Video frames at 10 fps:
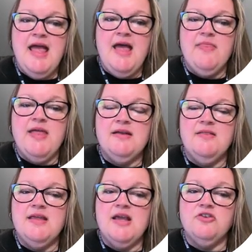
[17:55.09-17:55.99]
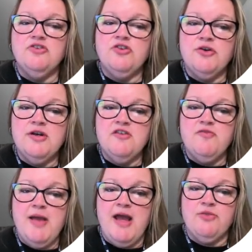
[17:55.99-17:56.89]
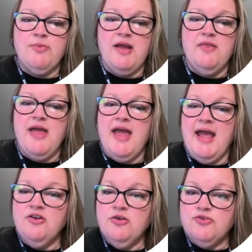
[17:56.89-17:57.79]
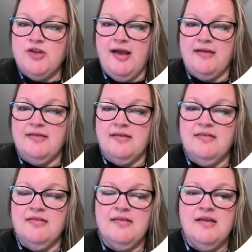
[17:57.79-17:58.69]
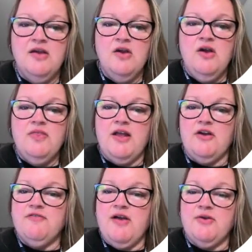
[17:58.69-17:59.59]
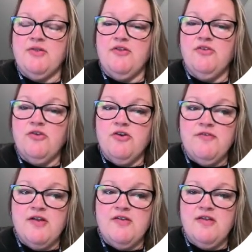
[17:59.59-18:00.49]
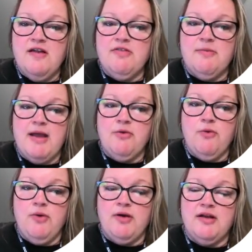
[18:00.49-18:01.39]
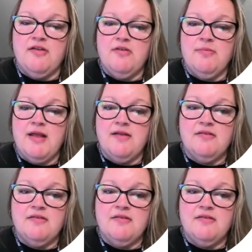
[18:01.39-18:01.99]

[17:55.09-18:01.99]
And then in the alternative pathway, the endotoxins that are found on the surface of the microorganism that is